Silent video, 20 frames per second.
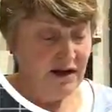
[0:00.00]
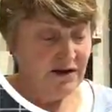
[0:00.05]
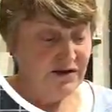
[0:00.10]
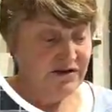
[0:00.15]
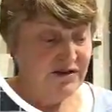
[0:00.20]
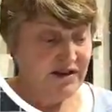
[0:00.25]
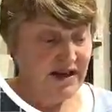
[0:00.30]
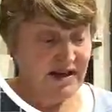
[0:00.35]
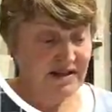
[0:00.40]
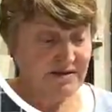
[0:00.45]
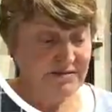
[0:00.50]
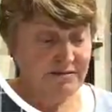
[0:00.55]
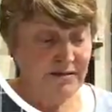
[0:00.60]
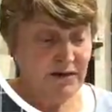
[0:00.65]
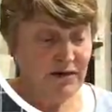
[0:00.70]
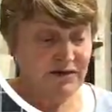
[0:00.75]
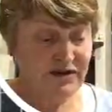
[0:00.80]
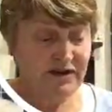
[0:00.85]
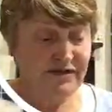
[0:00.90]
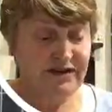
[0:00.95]
So that's
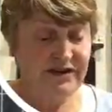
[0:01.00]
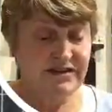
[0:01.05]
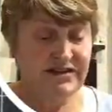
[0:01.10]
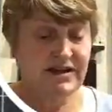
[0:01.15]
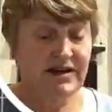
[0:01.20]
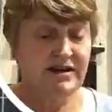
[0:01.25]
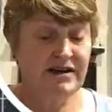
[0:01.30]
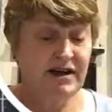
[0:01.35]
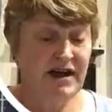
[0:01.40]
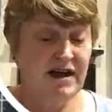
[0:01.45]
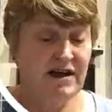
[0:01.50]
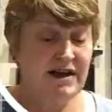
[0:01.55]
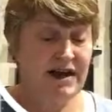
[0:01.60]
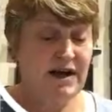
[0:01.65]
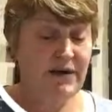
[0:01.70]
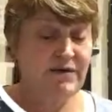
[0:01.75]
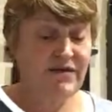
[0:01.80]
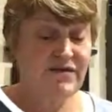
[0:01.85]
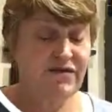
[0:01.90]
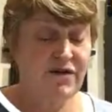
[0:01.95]
most of it done, and
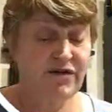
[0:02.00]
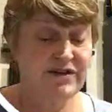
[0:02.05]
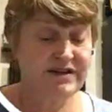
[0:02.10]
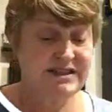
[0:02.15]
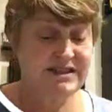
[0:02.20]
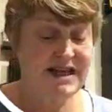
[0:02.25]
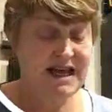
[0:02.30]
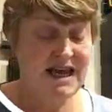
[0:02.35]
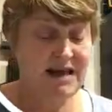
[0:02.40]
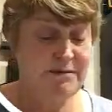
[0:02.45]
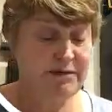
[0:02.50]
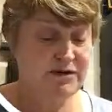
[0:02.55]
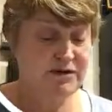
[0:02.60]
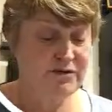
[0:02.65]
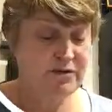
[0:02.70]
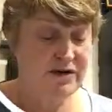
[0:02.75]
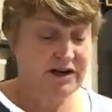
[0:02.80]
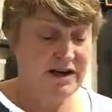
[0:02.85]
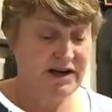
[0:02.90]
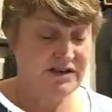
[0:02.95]
now we've got the tapered
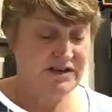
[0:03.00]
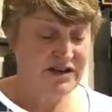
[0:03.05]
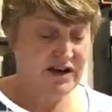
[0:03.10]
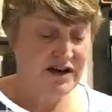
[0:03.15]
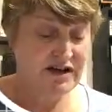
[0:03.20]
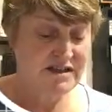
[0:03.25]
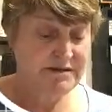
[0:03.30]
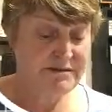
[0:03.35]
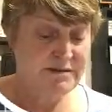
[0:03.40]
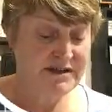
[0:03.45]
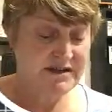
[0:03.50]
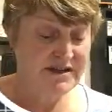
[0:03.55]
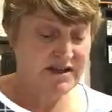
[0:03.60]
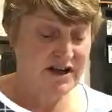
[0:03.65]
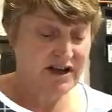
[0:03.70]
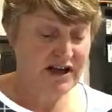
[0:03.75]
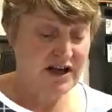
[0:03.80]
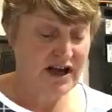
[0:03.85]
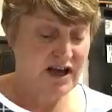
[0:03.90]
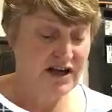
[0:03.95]
one is going to be
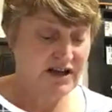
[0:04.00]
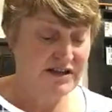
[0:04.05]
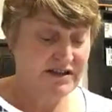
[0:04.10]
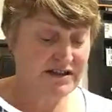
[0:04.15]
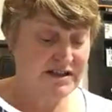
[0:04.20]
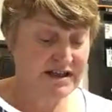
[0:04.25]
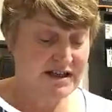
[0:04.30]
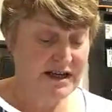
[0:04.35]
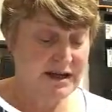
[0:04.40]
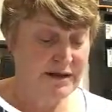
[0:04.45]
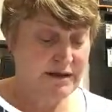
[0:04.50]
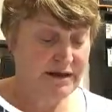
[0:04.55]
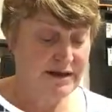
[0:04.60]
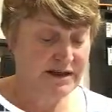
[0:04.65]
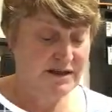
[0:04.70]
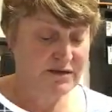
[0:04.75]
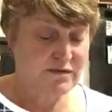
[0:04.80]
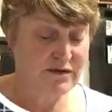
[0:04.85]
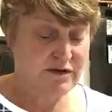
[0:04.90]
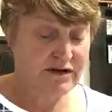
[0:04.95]
stuck underneath
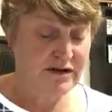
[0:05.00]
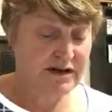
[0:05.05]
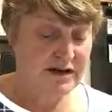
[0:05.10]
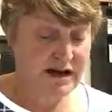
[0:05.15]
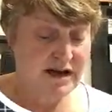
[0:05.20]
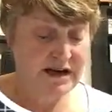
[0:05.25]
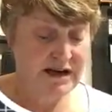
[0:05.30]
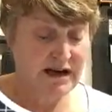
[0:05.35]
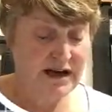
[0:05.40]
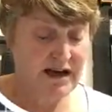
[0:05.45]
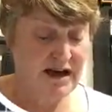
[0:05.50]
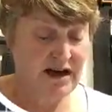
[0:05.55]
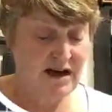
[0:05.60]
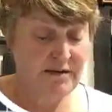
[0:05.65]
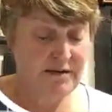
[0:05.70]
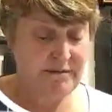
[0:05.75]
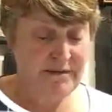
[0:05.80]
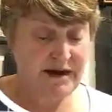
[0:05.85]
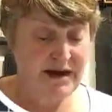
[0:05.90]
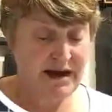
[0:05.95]
this one and
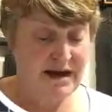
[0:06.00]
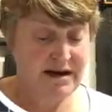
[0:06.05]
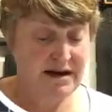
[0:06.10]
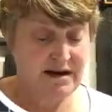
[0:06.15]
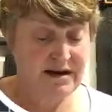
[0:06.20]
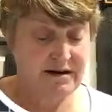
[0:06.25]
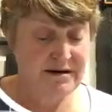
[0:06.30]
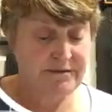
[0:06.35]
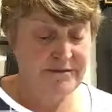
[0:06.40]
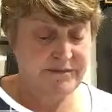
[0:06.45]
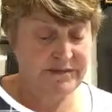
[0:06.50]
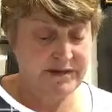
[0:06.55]
come in